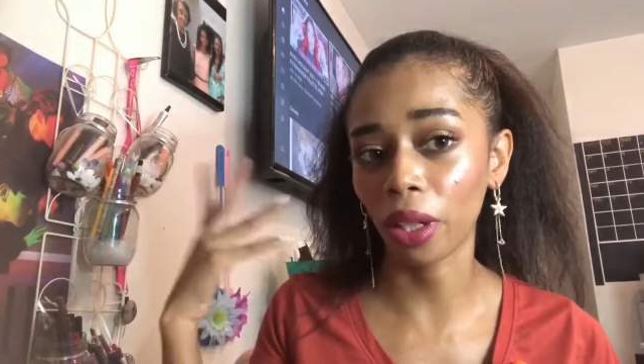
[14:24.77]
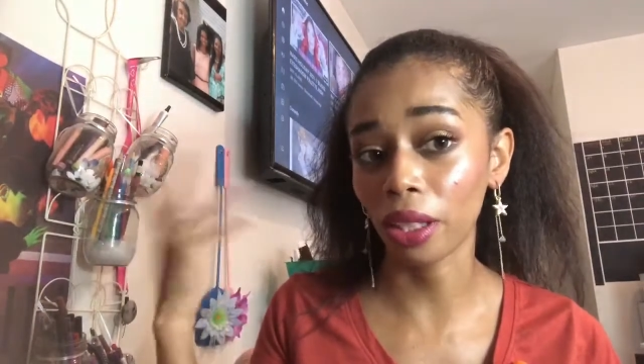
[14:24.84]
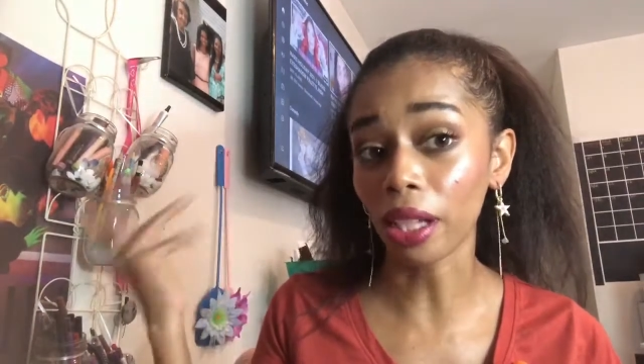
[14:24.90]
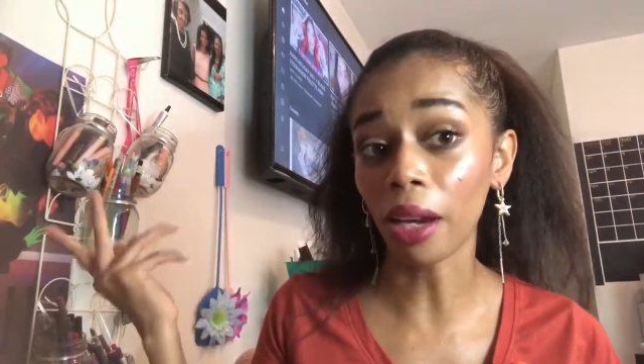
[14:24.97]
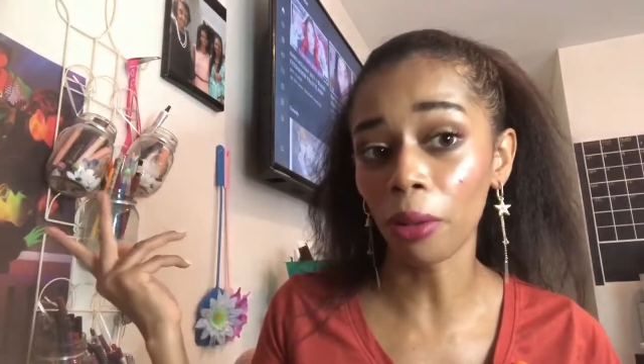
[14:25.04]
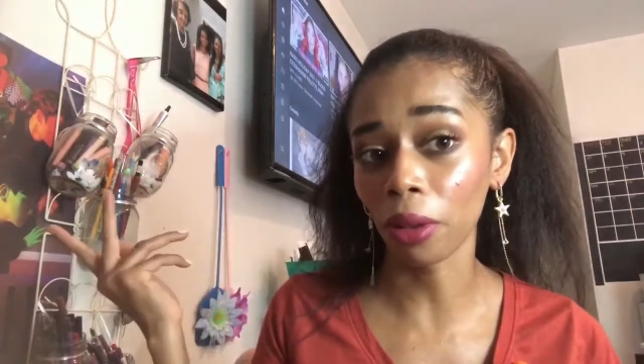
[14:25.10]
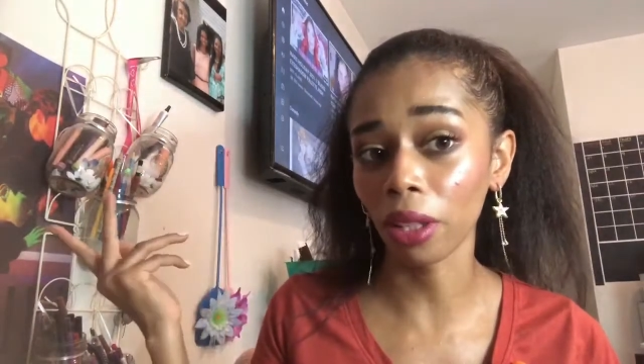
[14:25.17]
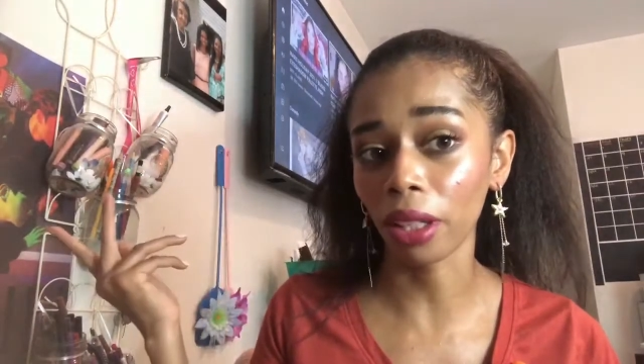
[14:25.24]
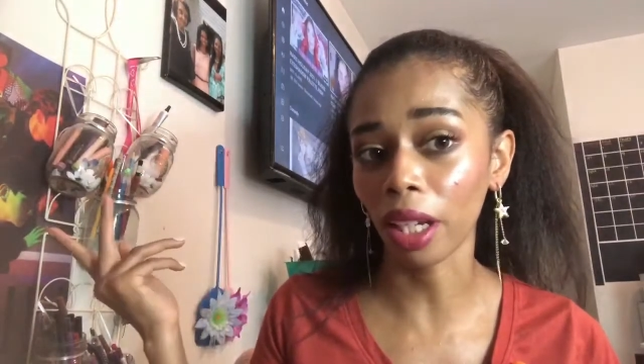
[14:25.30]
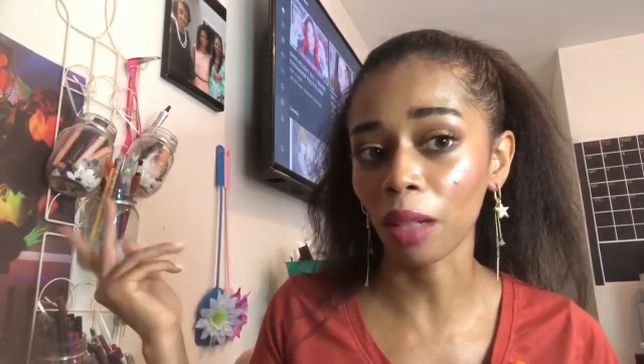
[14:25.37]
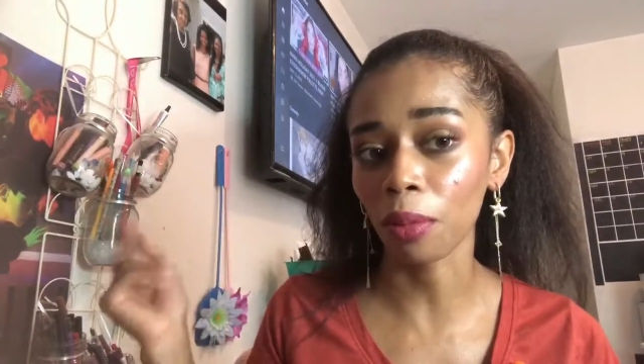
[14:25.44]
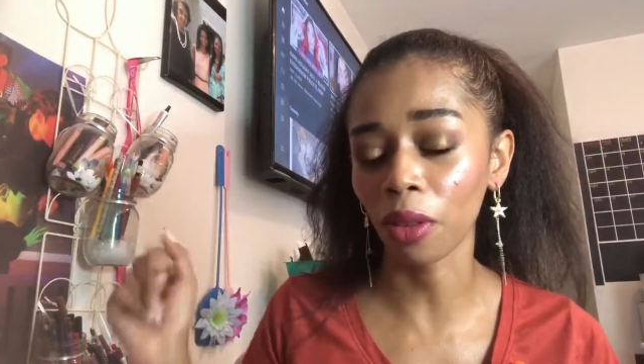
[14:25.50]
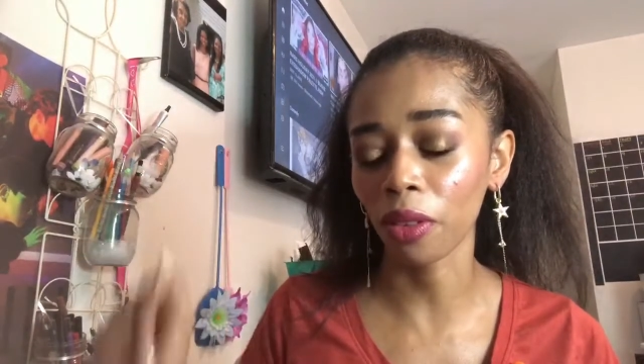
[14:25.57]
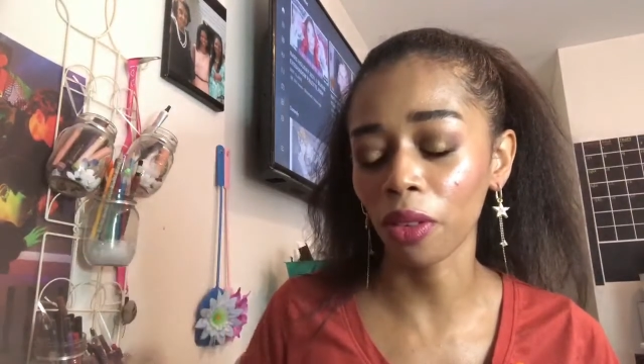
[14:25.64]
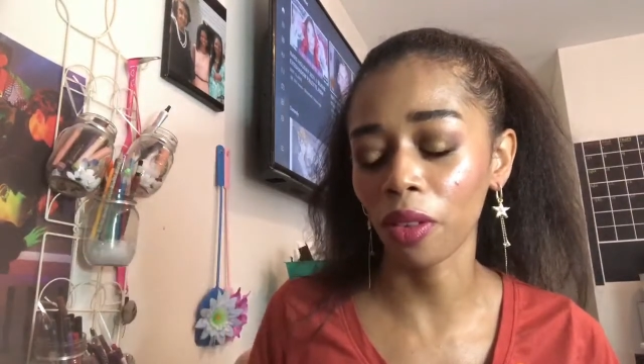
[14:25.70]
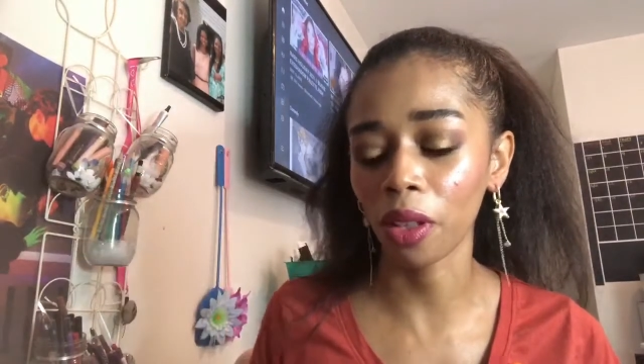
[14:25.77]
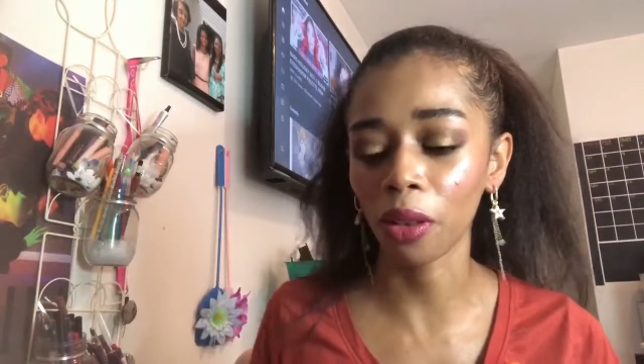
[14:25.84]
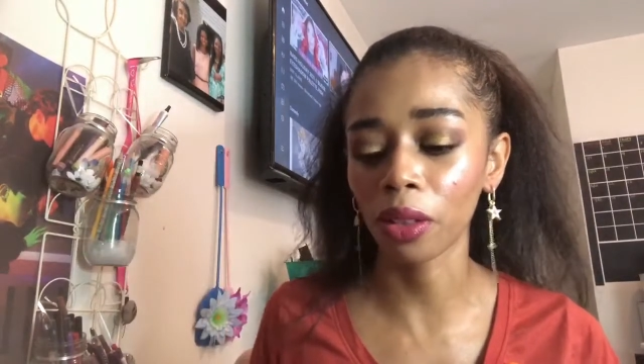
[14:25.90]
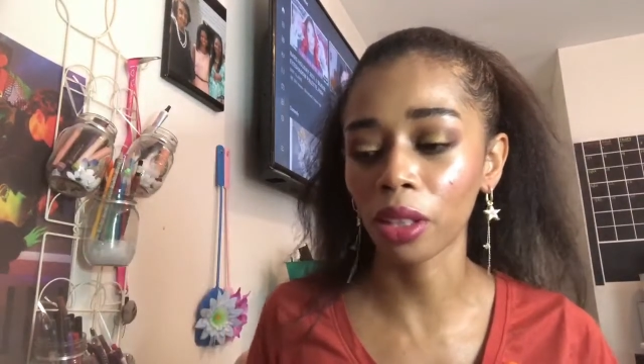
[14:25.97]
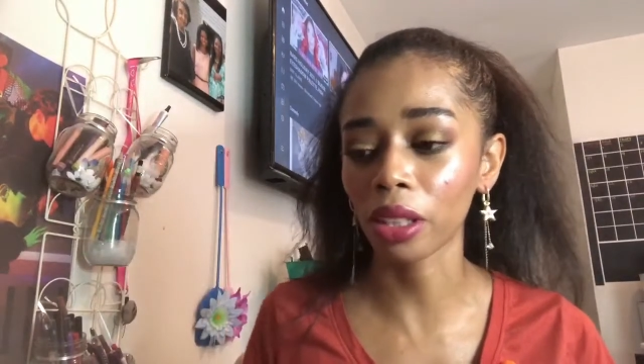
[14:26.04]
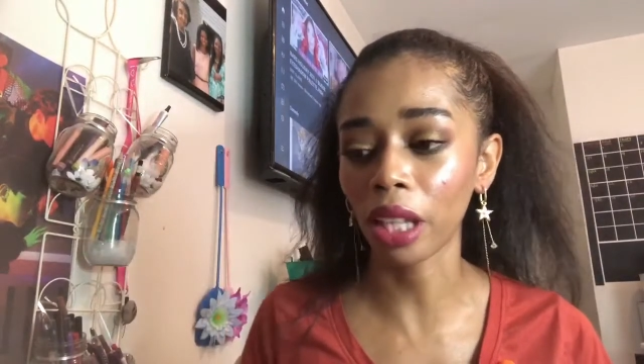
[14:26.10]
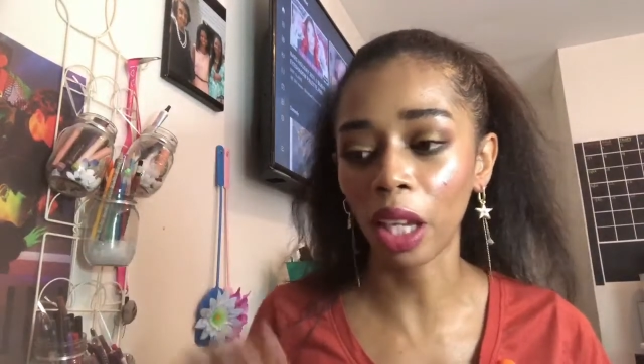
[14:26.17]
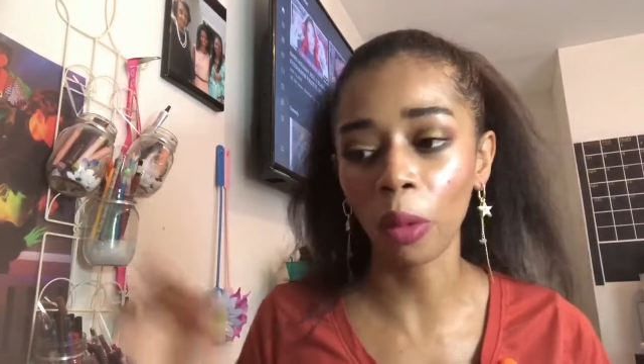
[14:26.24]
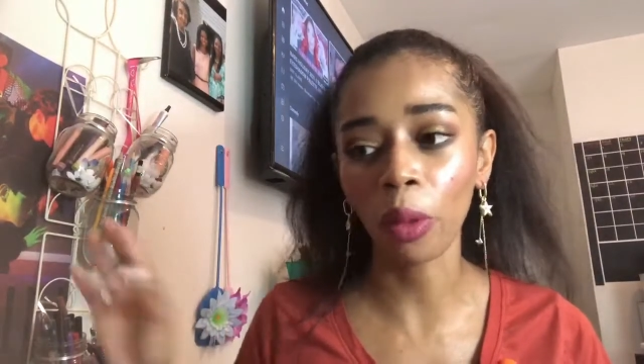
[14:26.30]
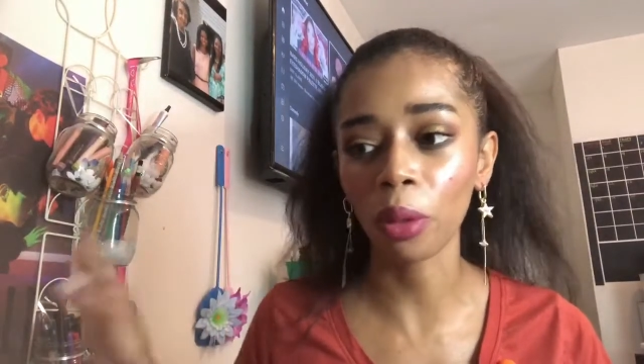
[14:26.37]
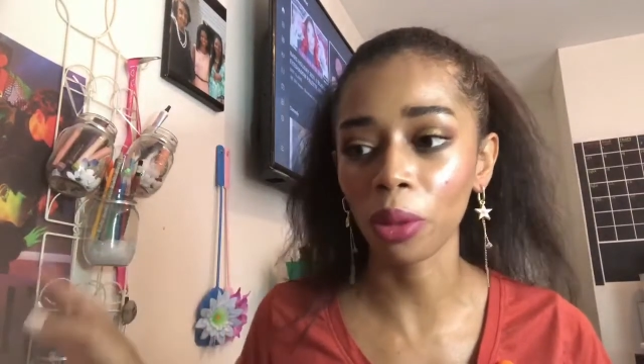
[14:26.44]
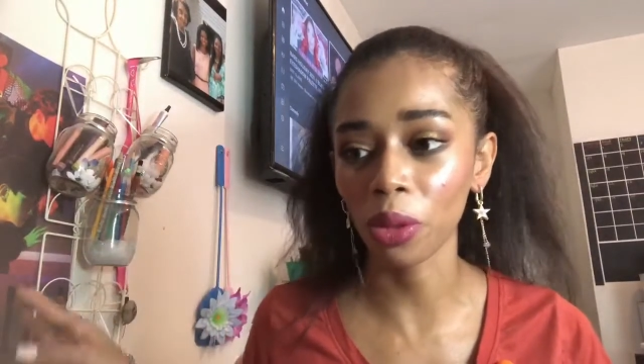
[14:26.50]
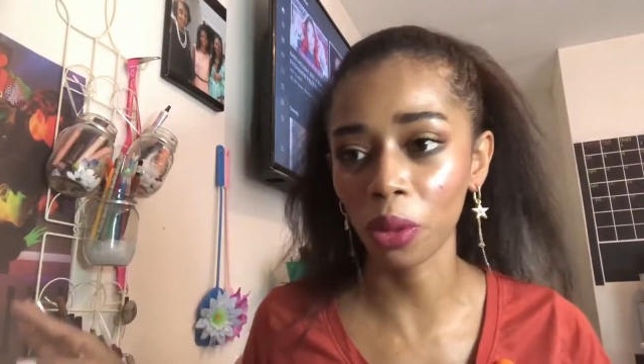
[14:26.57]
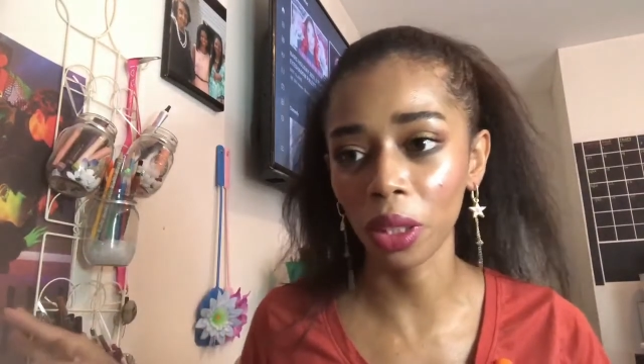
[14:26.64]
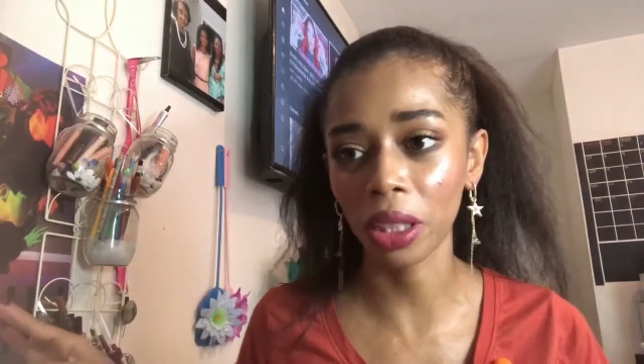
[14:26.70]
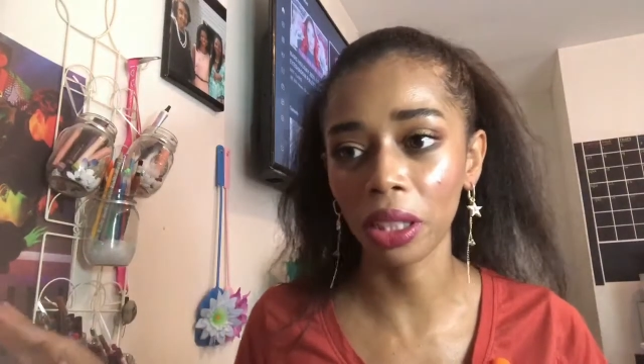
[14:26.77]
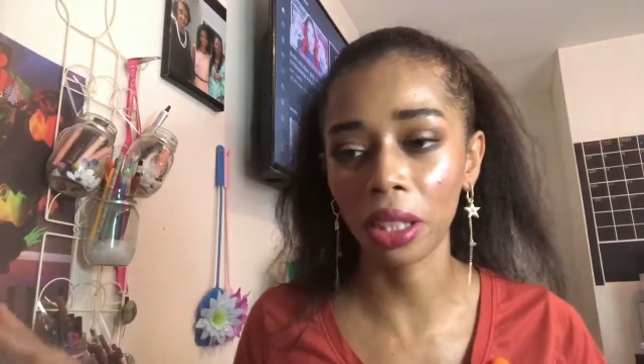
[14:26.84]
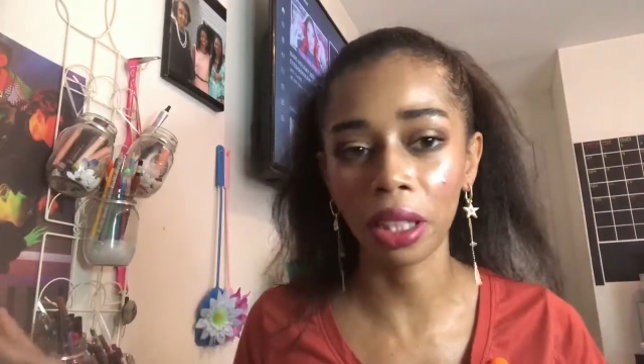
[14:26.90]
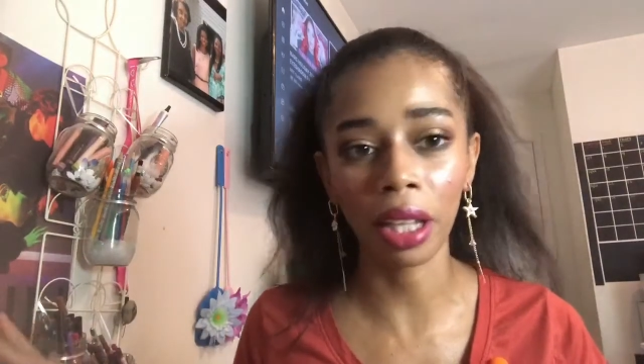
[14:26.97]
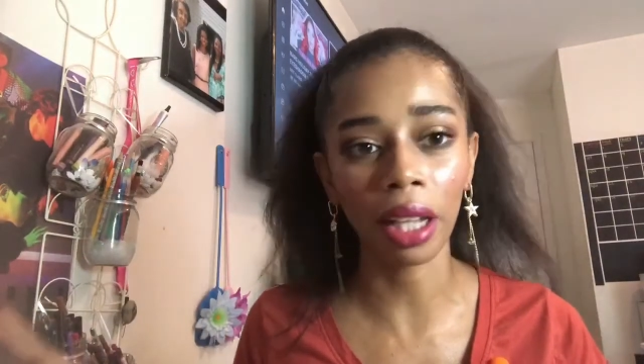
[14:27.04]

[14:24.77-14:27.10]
Because I really like both of those. The second one was really good.